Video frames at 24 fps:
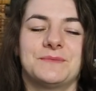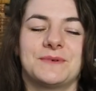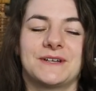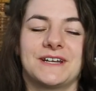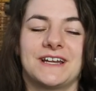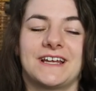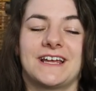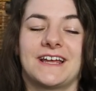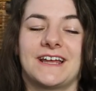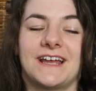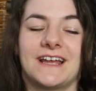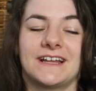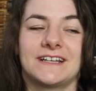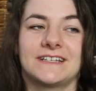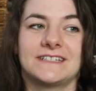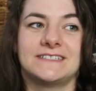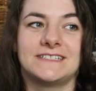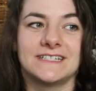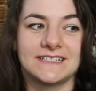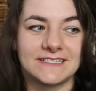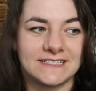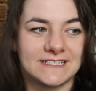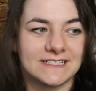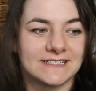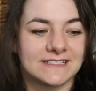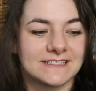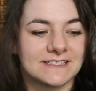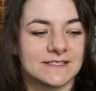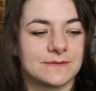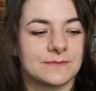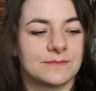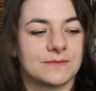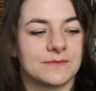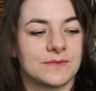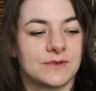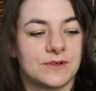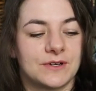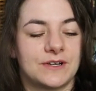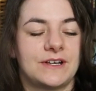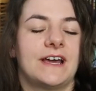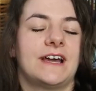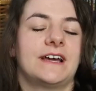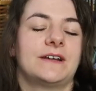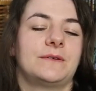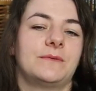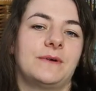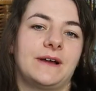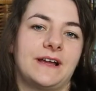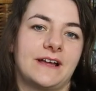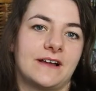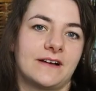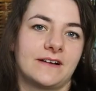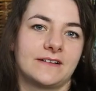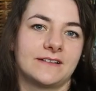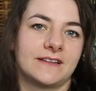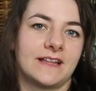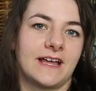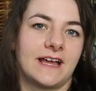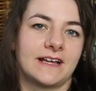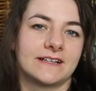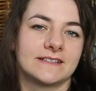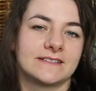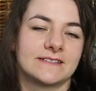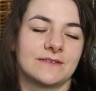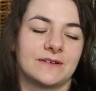but I did get some good headway on that,